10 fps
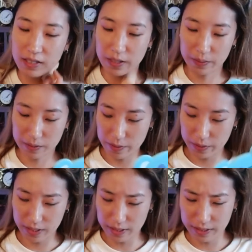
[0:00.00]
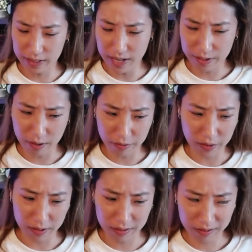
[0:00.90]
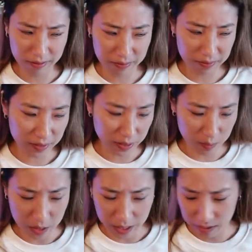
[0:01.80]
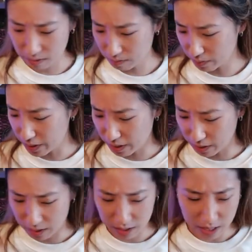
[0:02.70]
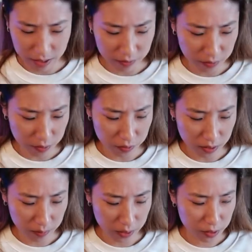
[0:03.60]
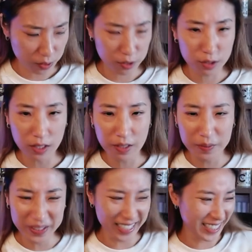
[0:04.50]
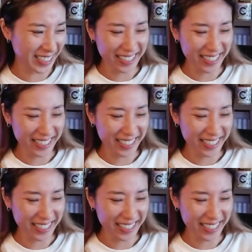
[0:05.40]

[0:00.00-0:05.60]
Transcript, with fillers: I, I mean, it's not your fault. It's mine. But I, it's kind of your fault because you're distracting me.